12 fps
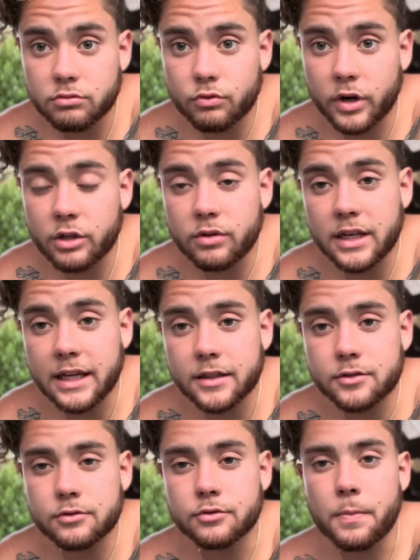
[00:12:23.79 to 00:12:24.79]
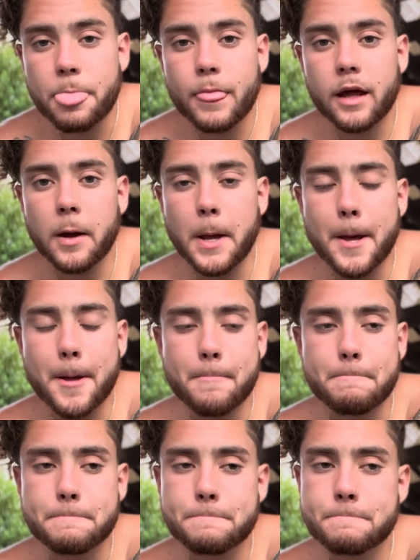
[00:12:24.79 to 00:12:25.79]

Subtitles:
where you need to get to.